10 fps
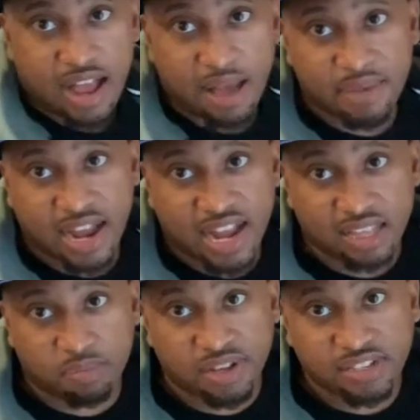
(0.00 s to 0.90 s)
I mean, I got
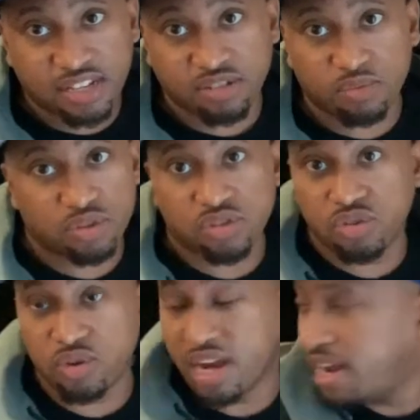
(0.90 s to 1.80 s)
the PlayStation 1
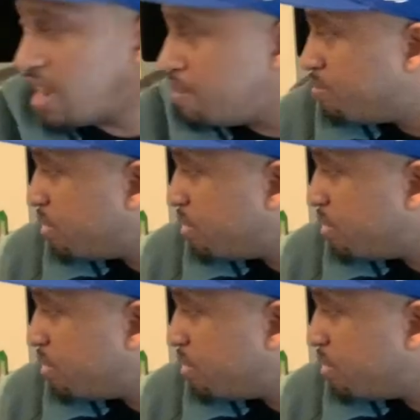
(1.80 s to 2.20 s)
too, and I pretty